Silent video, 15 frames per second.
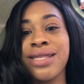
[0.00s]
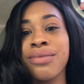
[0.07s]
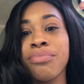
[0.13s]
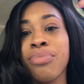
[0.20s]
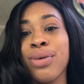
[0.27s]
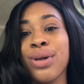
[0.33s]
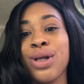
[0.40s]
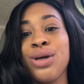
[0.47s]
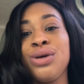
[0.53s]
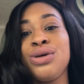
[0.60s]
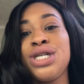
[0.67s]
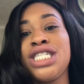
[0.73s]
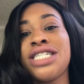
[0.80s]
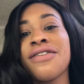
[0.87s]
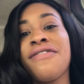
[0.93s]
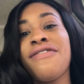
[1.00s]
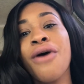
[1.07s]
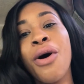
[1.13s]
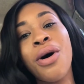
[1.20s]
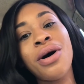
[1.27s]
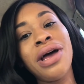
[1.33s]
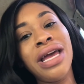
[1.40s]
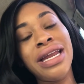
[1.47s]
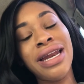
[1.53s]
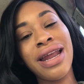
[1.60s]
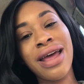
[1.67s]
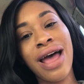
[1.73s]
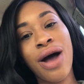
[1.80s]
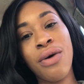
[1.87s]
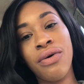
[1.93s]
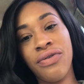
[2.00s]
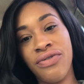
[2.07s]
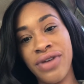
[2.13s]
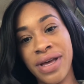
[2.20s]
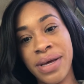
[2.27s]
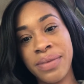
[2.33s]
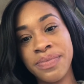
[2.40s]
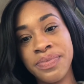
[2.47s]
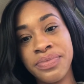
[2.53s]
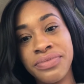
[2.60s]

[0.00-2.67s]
blue chiffon outfit.